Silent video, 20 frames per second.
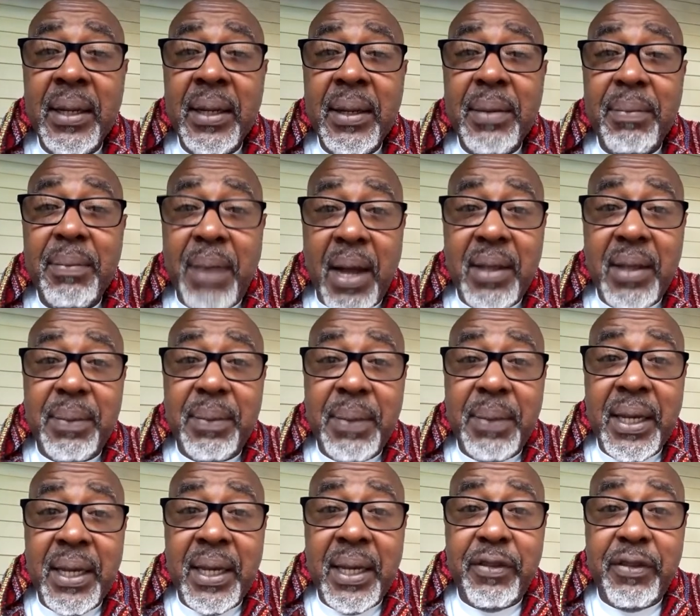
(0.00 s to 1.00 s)
about to be
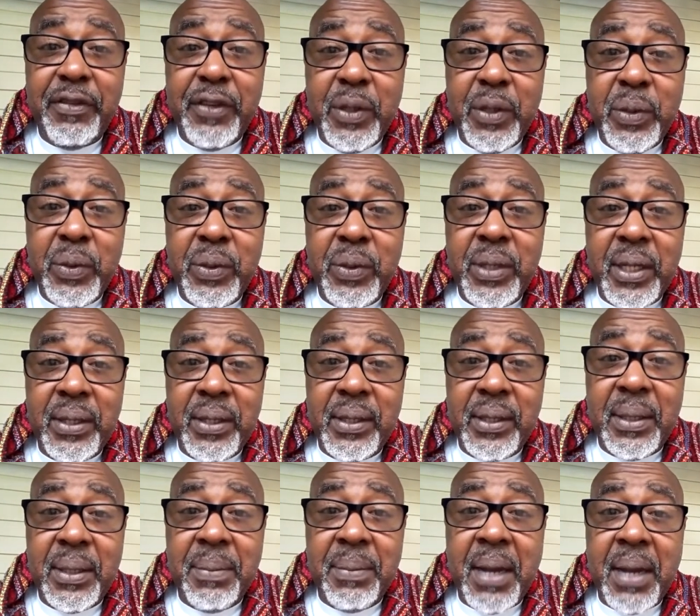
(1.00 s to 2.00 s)
infused in
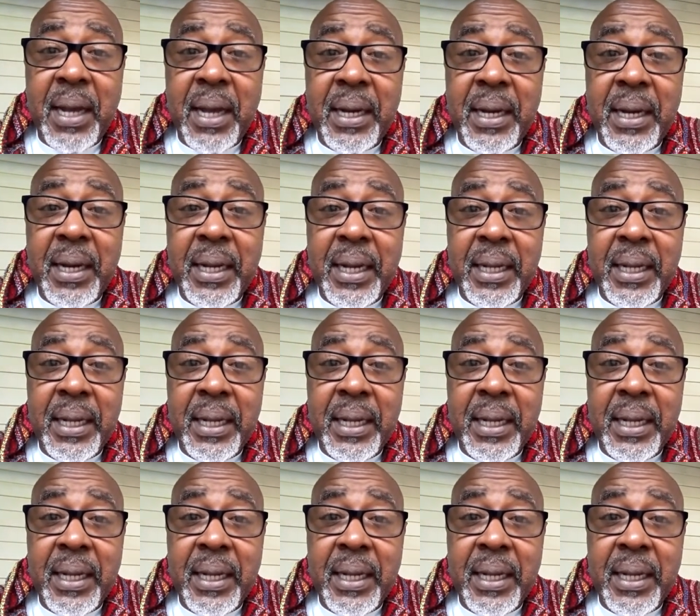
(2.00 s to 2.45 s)
somebody